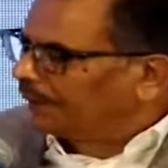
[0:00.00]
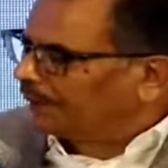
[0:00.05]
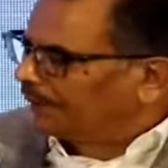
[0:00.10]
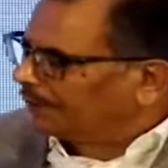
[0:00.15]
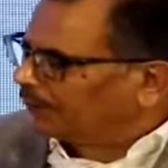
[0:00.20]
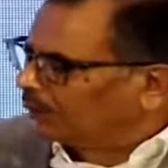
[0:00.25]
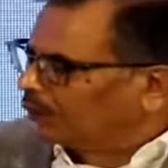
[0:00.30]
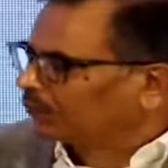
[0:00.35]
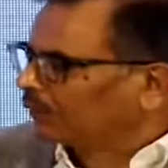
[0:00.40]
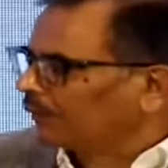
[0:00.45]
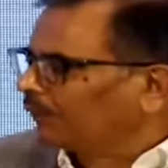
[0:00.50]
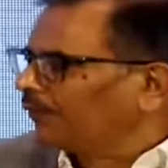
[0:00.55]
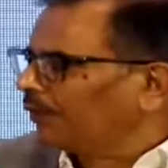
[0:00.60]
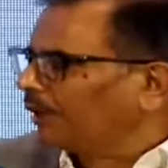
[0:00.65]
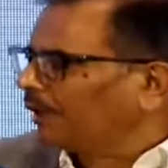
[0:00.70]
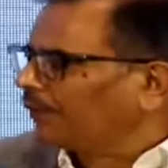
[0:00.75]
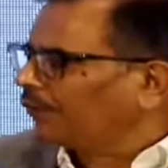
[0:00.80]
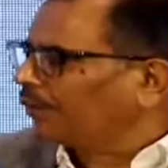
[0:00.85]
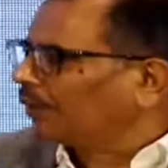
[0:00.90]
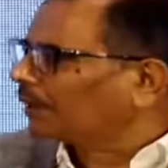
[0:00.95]
both of you
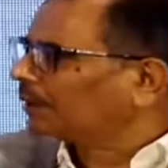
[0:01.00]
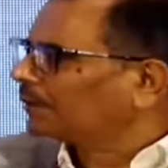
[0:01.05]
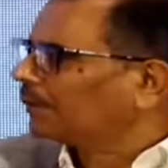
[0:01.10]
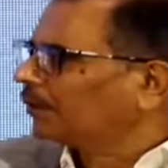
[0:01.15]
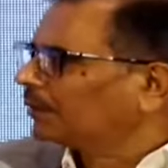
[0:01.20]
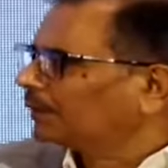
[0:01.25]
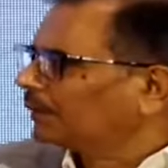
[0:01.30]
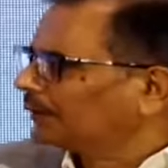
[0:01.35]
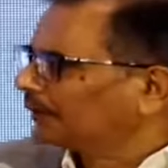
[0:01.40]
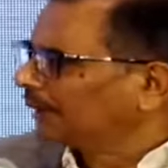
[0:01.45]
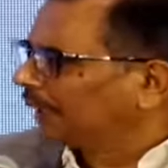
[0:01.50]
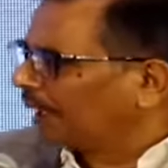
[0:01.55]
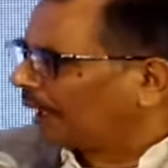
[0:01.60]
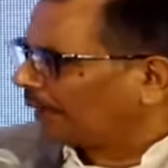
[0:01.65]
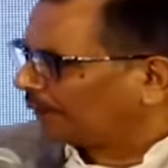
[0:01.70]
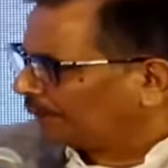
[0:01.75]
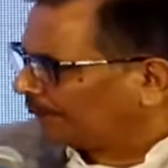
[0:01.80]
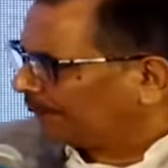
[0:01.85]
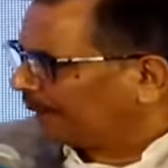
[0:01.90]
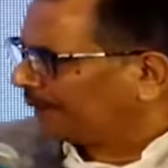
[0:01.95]
have worked both in the
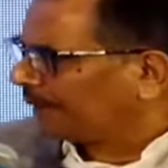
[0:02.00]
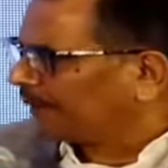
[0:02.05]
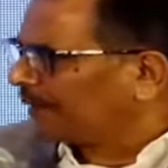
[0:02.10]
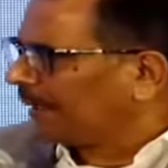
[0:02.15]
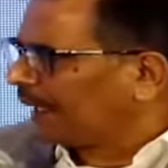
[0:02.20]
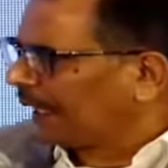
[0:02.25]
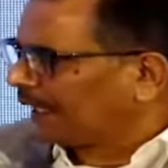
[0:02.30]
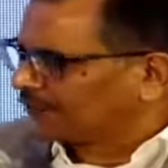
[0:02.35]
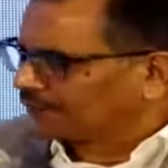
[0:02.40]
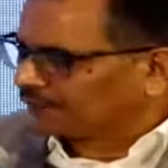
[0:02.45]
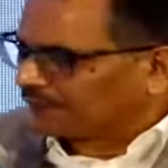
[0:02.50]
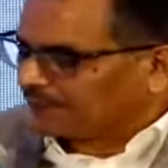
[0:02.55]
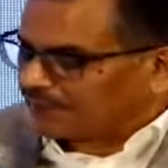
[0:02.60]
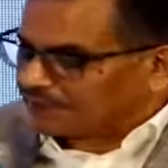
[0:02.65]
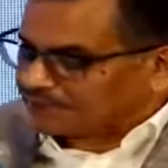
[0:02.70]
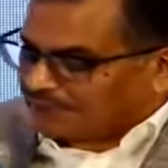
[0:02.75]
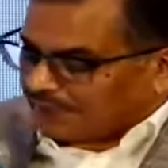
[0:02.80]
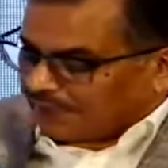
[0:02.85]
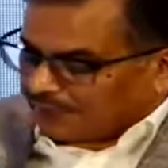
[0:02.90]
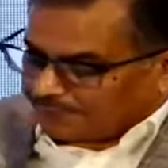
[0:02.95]
government as well
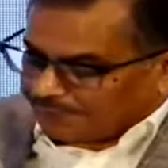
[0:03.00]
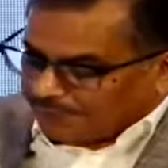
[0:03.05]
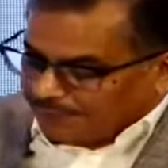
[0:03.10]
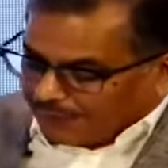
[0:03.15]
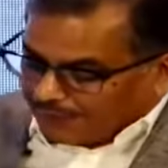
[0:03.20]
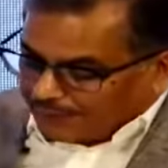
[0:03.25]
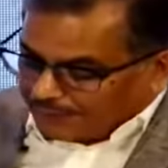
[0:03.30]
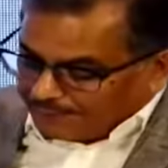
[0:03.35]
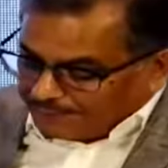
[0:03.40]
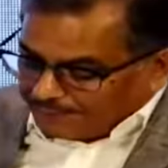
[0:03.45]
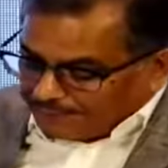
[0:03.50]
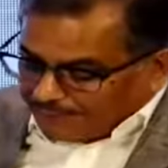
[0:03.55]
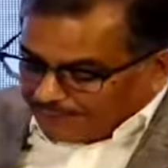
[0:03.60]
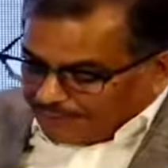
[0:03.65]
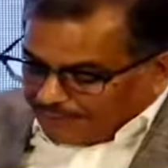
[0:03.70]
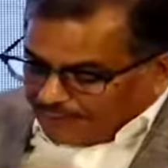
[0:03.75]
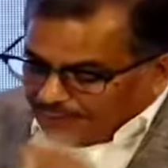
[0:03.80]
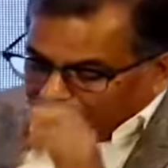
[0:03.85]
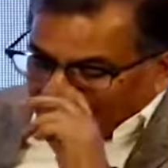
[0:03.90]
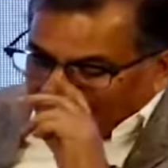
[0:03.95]
as the RBI.
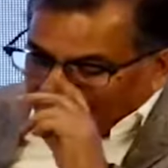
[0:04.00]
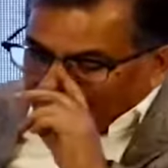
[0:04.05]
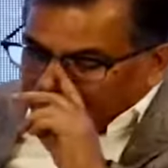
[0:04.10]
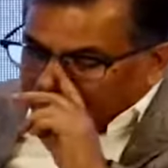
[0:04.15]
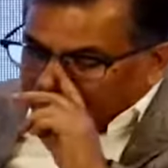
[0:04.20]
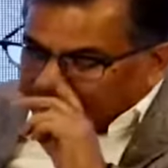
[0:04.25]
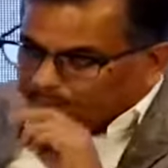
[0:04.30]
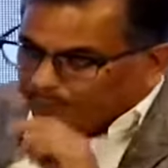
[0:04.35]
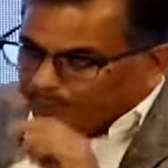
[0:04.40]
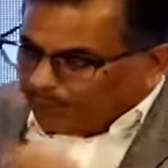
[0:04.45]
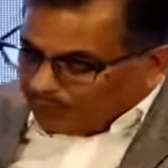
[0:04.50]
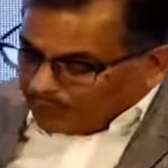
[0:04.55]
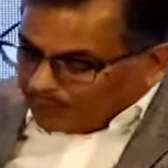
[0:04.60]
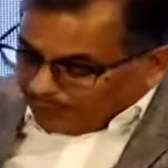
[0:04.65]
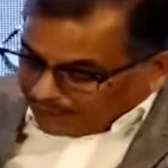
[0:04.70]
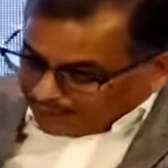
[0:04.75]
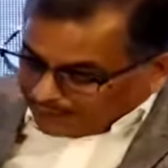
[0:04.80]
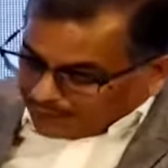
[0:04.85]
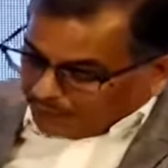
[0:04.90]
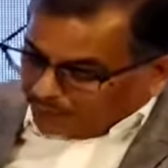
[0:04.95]
Now, in his book,
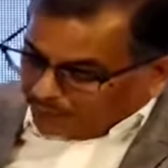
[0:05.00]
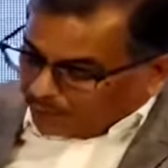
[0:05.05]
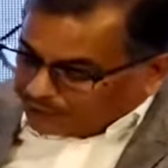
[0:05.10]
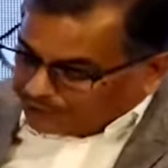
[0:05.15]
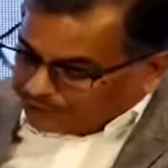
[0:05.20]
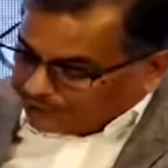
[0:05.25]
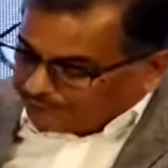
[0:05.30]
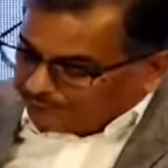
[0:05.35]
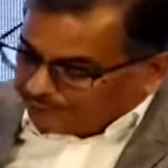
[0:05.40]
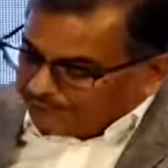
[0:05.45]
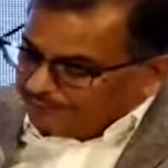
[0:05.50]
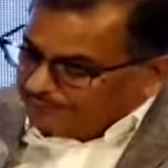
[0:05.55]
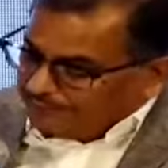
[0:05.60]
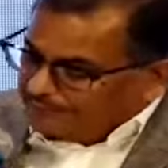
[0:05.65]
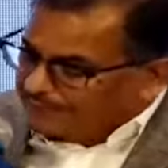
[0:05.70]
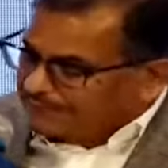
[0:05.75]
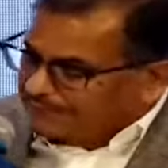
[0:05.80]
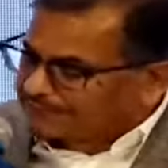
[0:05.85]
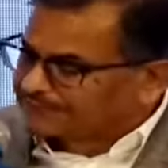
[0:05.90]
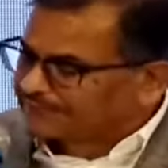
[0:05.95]
and I quote him,
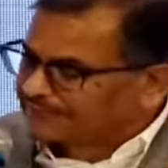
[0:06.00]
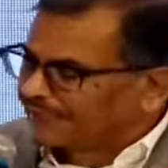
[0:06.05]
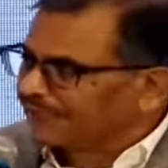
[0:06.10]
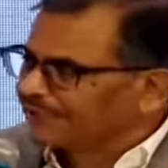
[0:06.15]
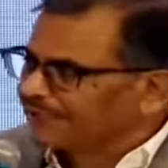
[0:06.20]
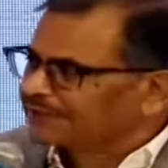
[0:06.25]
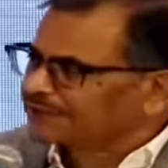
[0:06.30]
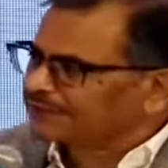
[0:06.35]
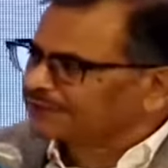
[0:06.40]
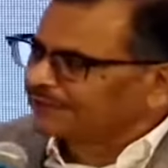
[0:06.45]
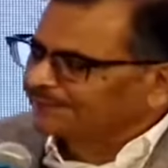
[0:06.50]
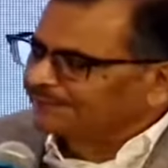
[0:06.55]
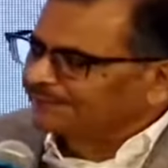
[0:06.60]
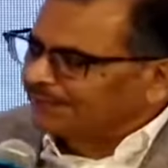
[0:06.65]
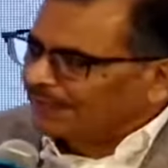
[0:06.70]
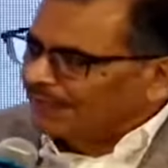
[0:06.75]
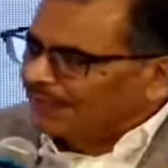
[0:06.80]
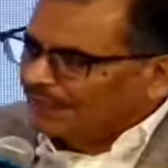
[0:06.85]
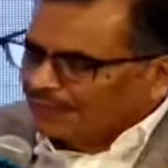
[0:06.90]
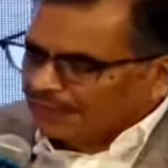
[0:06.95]
he says,
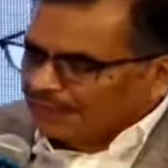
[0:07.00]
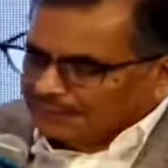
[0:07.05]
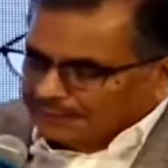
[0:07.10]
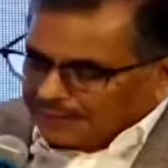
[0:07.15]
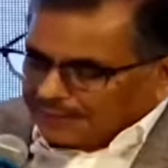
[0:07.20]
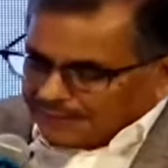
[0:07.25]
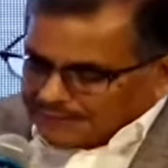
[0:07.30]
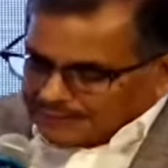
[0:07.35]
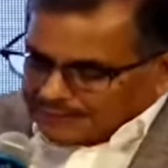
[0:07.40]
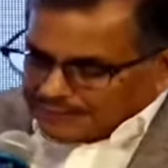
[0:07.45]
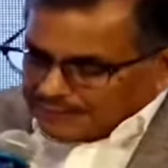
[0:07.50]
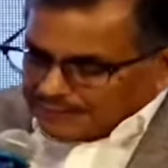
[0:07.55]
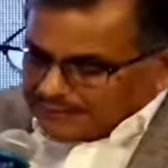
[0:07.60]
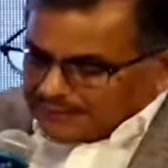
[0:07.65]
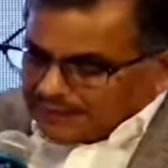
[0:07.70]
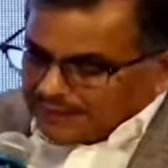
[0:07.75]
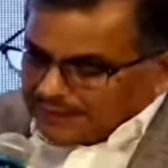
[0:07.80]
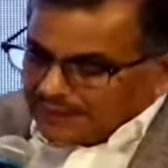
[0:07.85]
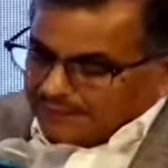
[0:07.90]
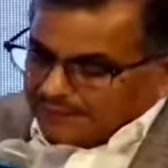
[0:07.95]
there is
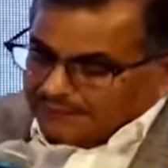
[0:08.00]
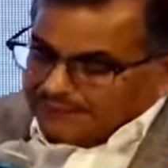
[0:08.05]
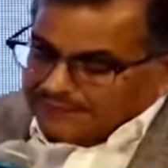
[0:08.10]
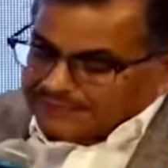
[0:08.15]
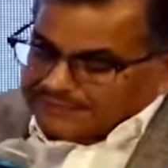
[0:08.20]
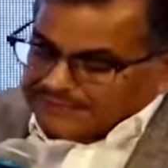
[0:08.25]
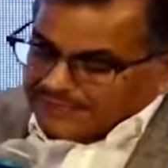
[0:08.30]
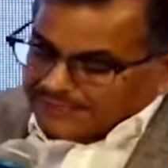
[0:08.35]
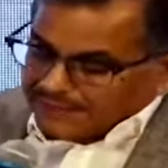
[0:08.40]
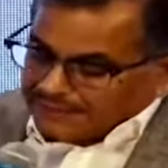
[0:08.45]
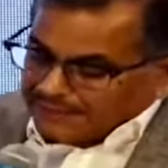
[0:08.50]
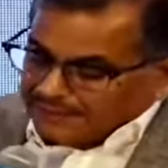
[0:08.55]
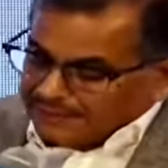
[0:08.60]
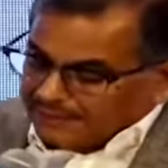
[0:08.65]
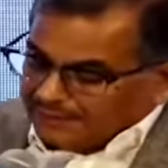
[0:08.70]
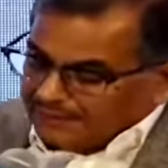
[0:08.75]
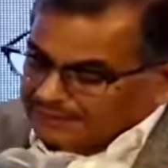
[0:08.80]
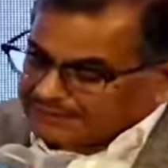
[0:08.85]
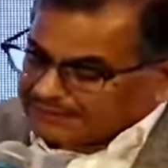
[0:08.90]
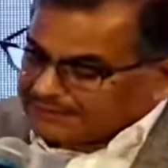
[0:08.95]
little
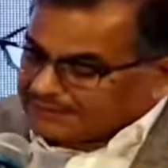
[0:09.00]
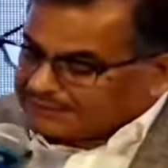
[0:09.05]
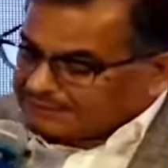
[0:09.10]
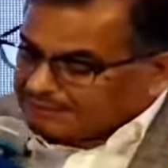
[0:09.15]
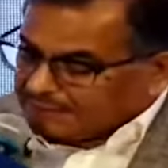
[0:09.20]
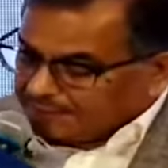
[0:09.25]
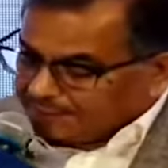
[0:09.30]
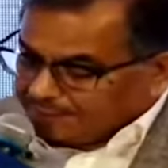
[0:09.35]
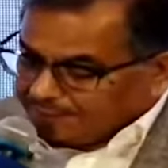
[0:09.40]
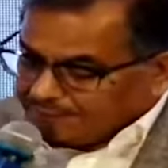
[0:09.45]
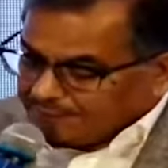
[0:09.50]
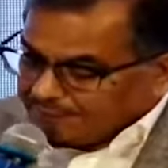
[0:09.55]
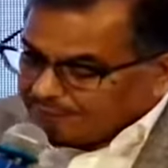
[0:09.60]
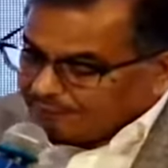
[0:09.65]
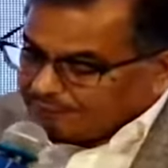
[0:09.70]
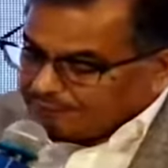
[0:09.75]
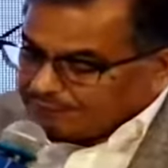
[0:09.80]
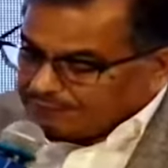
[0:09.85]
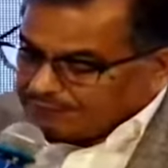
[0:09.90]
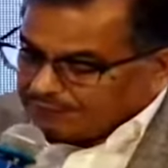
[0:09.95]
understanding and sensitivity
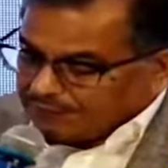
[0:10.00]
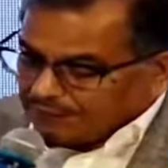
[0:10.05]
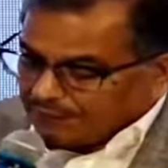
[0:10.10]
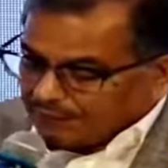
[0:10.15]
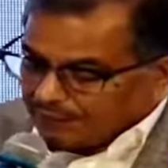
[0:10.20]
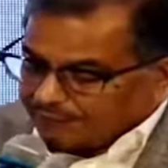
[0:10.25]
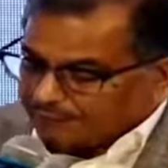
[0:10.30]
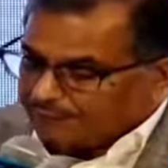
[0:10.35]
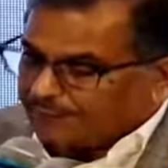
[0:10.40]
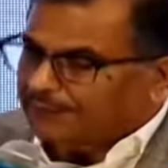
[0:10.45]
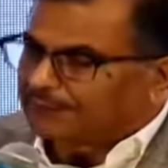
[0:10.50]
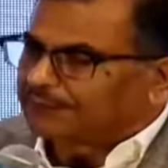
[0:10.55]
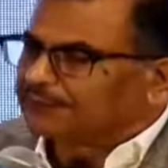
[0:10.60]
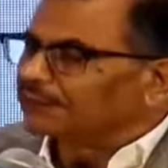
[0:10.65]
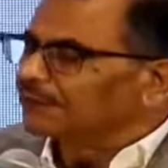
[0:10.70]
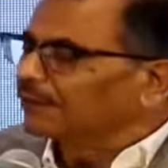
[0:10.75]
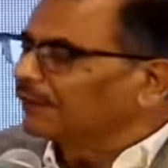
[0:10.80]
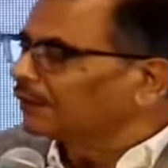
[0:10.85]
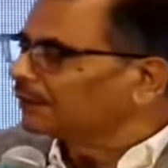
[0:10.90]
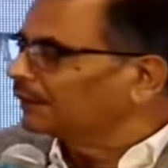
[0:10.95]
within the government
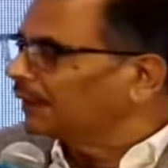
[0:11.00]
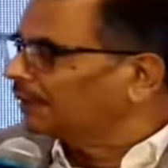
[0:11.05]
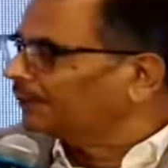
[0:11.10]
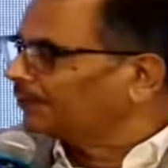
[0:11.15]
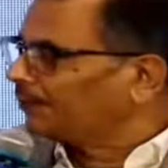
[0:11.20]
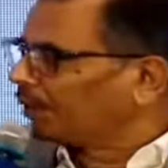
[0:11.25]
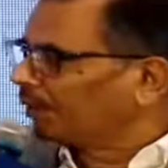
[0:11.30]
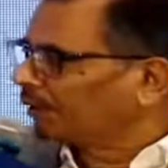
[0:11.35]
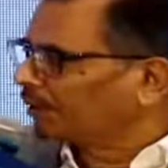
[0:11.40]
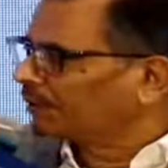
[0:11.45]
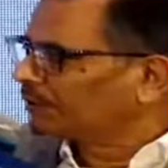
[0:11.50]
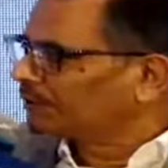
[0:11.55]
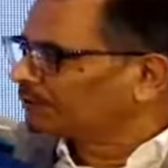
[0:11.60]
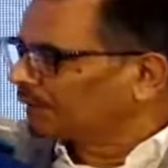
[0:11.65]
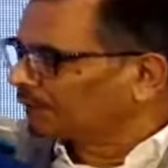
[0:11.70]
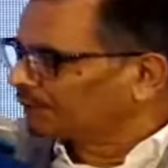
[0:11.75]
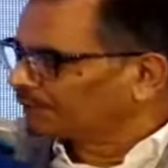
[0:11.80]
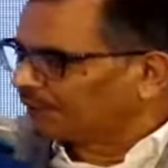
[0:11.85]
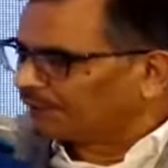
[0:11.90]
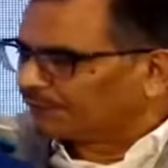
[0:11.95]
on the importance
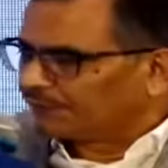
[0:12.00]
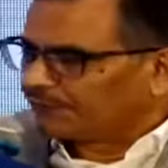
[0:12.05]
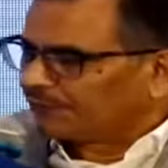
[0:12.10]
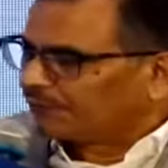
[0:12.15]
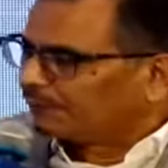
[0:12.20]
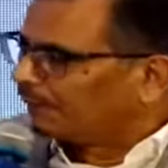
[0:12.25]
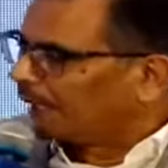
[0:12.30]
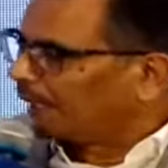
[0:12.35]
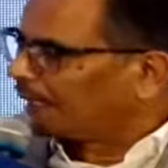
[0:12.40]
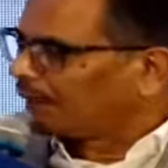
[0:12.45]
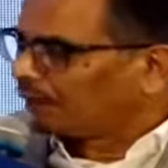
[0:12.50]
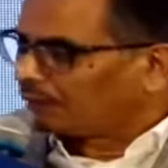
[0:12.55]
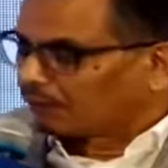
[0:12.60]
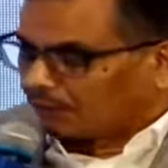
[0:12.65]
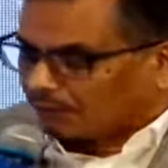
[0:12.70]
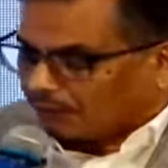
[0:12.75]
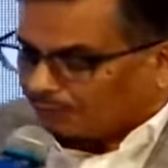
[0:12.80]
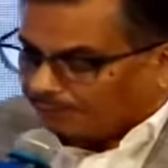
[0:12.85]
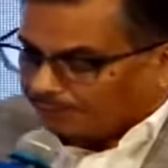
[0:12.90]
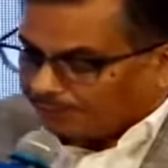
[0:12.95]
of central bank
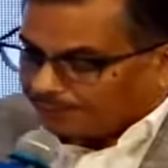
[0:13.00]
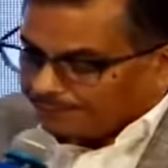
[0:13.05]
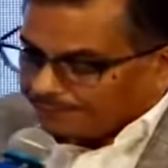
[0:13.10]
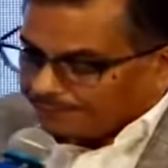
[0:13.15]
autonomy.